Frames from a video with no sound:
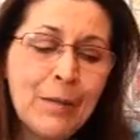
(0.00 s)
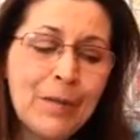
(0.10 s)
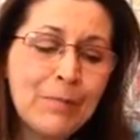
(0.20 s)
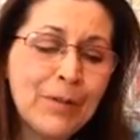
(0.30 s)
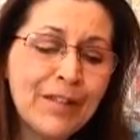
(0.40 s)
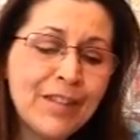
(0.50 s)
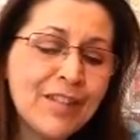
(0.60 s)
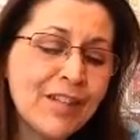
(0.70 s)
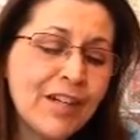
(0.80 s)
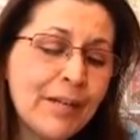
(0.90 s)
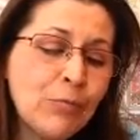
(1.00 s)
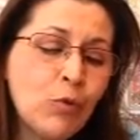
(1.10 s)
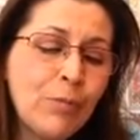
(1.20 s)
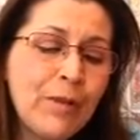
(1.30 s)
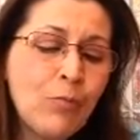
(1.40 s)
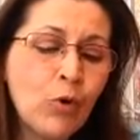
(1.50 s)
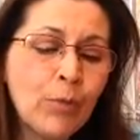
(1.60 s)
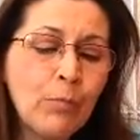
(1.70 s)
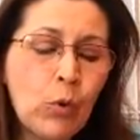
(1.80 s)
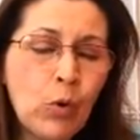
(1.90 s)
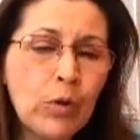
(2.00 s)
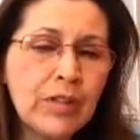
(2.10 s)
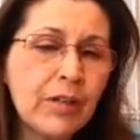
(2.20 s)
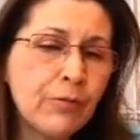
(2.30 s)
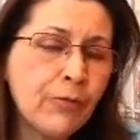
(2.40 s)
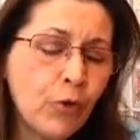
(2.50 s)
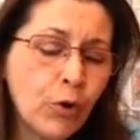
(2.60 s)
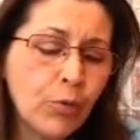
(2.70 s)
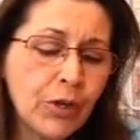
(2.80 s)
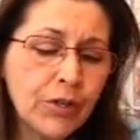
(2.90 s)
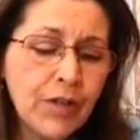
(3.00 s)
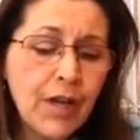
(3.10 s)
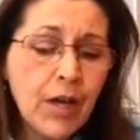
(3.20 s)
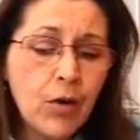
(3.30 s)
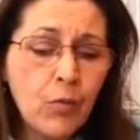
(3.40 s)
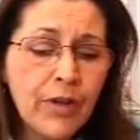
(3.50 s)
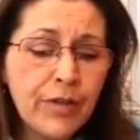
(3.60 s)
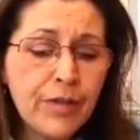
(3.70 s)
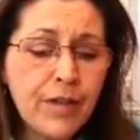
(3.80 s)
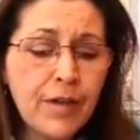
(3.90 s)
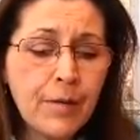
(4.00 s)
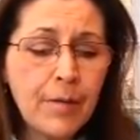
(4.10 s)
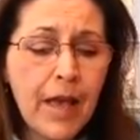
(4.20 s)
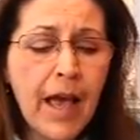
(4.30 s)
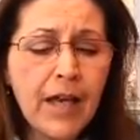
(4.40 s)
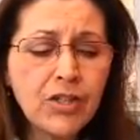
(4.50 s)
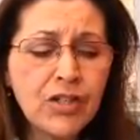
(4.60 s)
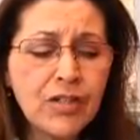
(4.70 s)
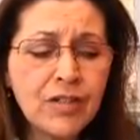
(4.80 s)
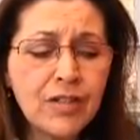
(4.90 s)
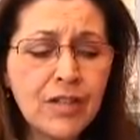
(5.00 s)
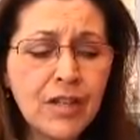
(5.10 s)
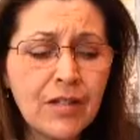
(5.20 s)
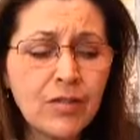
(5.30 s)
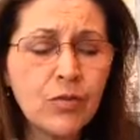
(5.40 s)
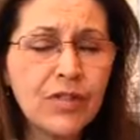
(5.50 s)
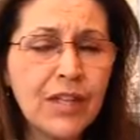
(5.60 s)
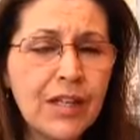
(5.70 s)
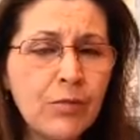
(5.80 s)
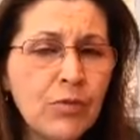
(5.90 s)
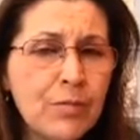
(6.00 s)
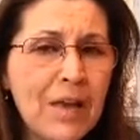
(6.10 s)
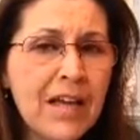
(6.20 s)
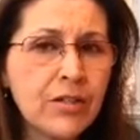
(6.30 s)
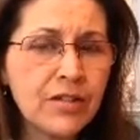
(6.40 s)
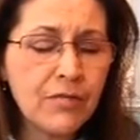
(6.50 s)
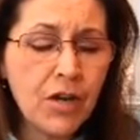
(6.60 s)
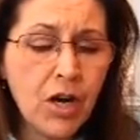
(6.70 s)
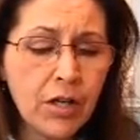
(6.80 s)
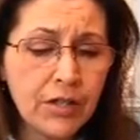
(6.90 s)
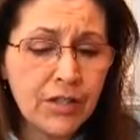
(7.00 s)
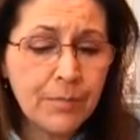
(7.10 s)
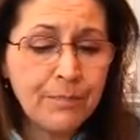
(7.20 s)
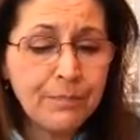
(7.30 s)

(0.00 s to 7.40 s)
People at this time will be more bold and forward with actions associated with matters of the heart.